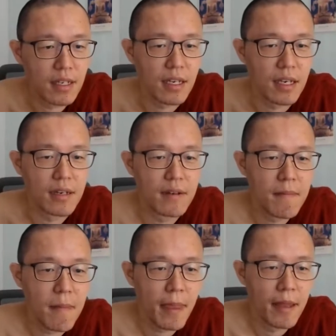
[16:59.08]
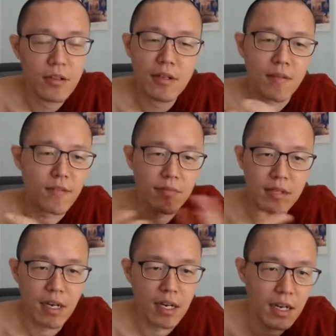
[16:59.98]
Yeah. Not that
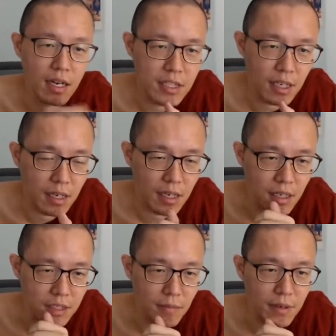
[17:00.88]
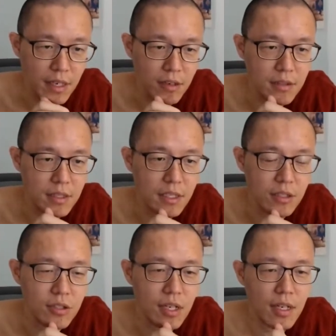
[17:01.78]
Venerable Mahakashyapa cannot
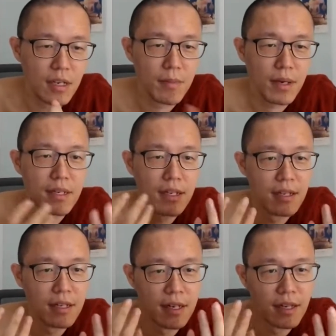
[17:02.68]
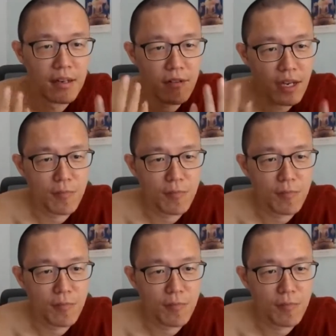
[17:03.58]
teach, but rare